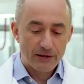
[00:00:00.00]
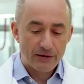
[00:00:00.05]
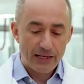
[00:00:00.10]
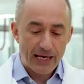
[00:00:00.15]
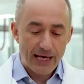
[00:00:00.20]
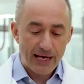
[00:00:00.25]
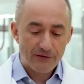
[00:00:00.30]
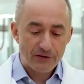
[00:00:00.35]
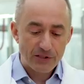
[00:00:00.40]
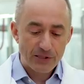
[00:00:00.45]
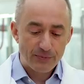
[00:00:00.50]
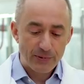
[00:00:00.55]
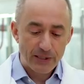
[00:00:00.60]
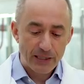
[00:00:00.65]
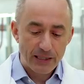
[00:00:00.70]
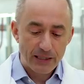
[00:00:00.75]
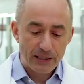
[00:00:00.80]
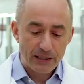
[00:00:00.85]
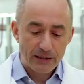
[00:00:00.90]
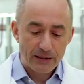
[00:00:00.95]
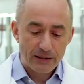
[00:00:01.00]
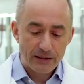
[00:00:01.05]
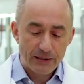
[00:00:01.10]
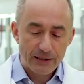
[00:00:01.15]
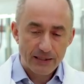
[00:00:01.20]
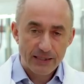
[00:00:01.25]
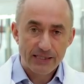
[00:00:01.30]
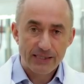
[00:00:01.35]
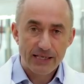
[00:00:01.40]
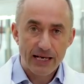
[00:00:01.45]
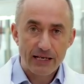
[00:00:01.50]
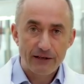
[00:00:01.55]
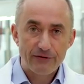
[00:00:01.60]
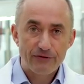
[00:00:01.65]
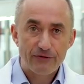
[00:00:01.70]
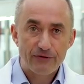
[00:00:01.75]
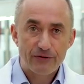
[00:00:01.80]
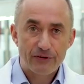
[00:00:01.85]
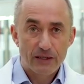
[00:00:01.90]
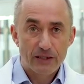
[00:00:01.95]
They have to be
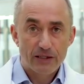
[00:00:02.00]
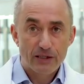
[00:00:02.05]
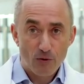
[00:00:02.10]
safe